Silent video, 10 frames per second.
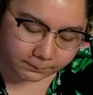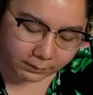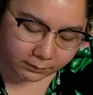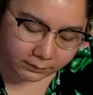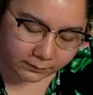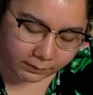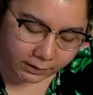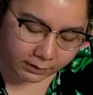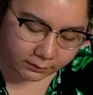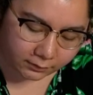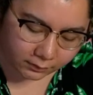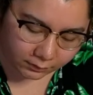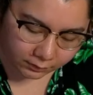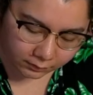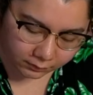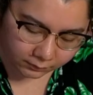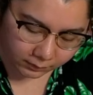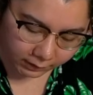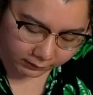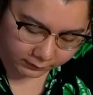And I'll never get it.
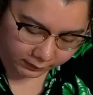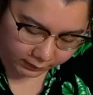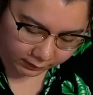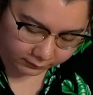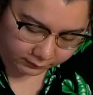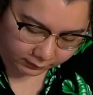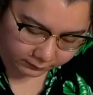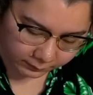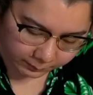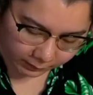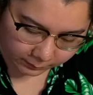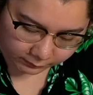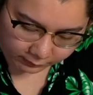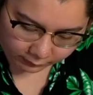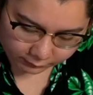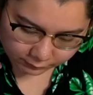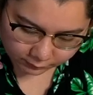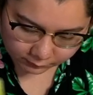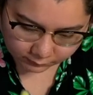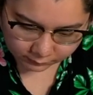Why is the outside of this bobble
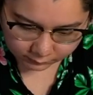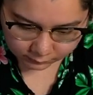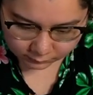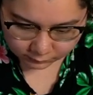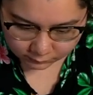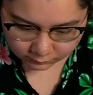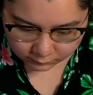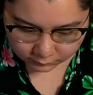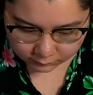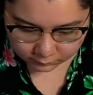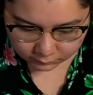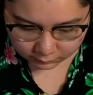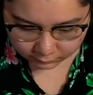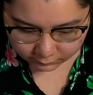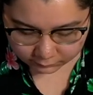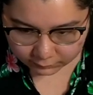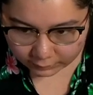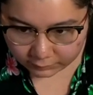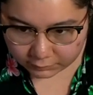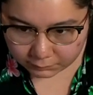textured? It looks
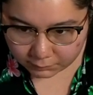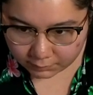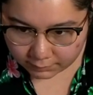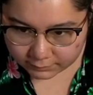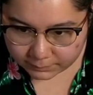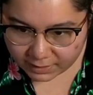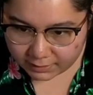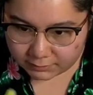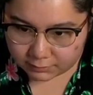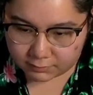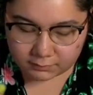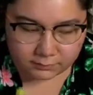like this one got smashed.